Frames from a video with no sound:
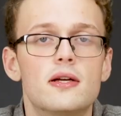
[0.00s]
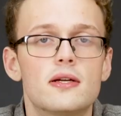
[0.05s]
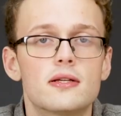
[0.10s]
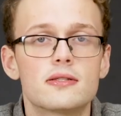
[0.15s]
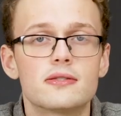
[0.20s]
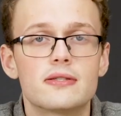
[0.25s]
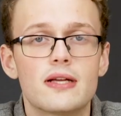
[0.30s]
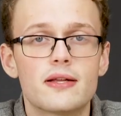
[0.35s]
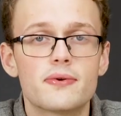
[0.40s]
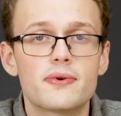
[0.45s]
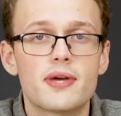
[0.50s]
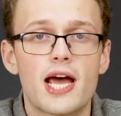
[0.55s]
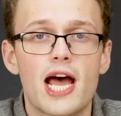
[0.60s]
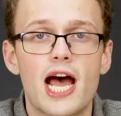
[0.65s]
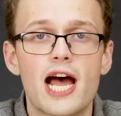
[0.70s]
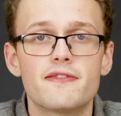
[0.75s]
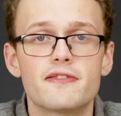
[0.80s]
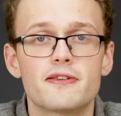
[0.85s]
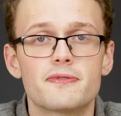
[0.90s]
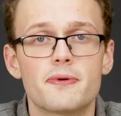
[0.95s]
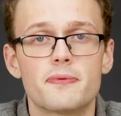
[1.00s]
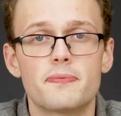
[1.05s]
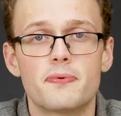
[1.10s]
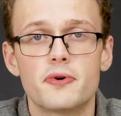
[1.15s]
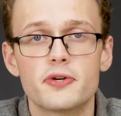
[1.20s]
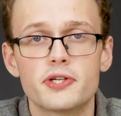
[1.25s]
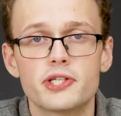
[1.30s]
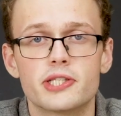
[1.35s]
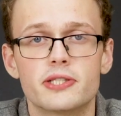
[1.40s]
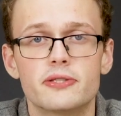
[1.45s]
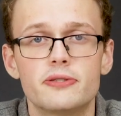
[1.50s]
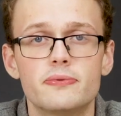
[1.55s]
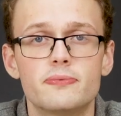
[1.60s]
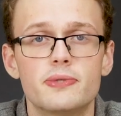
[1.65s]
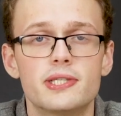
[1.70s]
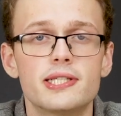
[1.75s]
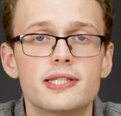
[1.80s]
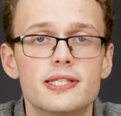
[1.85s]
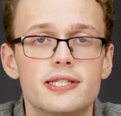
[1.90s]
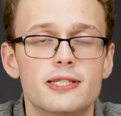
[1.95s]
So now that we have our proportion, we
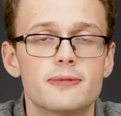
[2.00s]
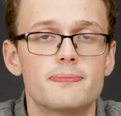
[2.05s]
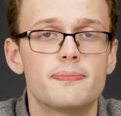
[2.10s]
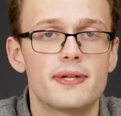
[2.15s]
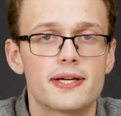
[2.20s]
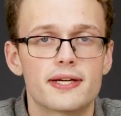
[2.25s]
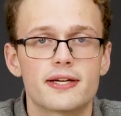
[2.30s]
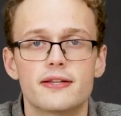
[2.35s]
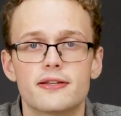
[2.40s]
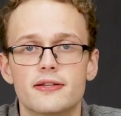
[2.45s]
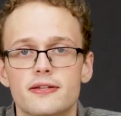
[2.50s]
just need to plug in